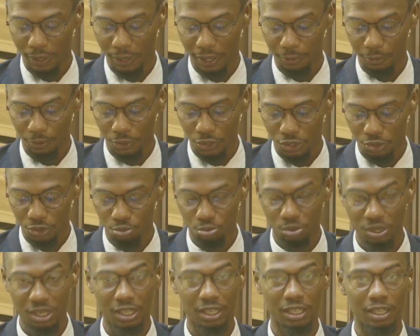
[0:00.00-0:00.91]
It was
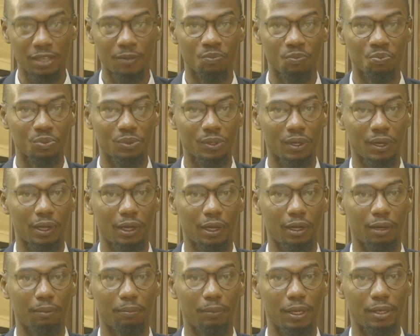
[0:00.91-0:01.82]
really
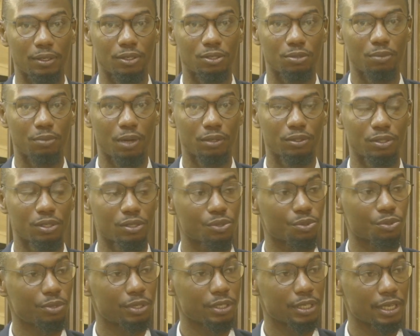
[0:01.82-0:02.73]
a tumultuous
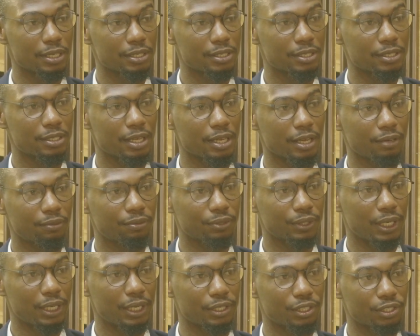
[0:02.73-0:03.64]
one yesterday for
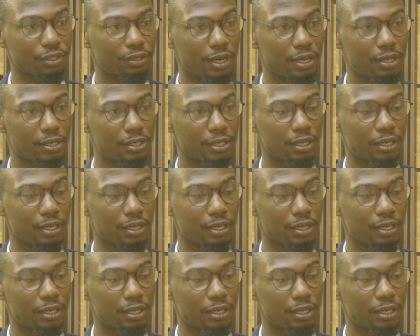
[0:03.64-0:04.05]
Nigerians,